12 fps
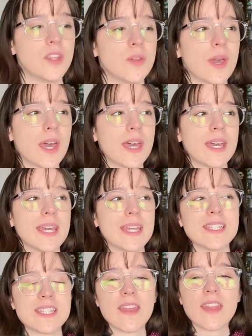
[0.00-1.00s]
You get a
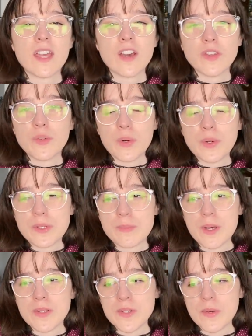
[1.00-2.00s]
hint, I think, on the road to
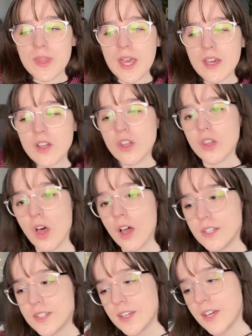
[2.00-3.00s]
Moscow that a
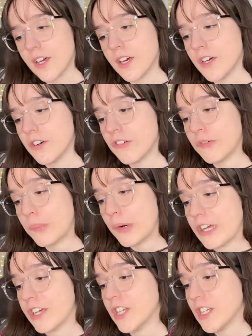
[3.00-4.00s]
lot of
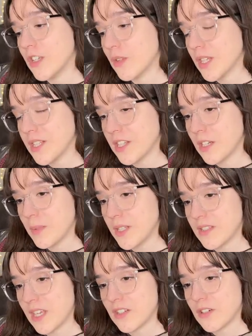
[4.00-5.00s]
boyhood and youth is going to be
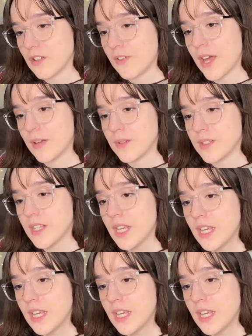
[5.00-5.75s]
centered around